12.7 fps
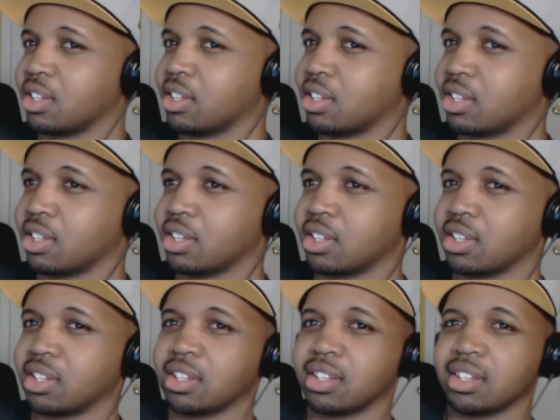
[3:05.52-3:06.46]

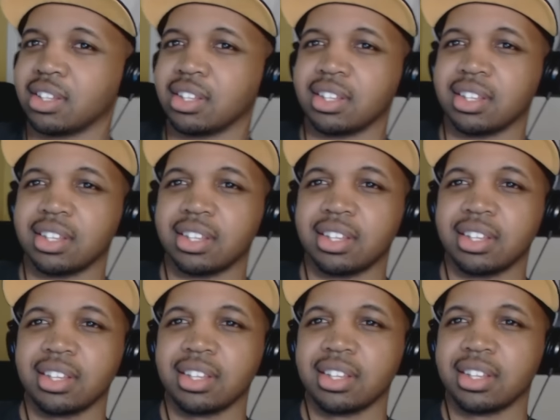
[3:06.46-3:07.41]

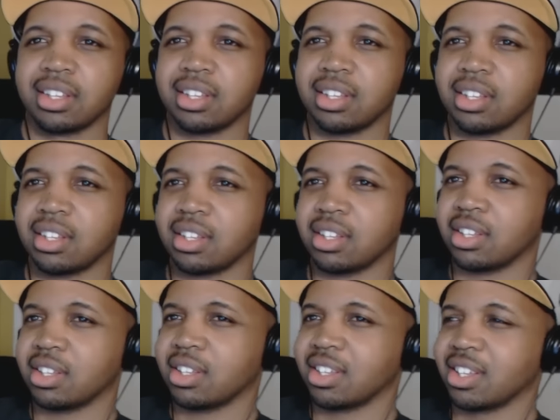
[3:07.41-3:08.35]
[no speech]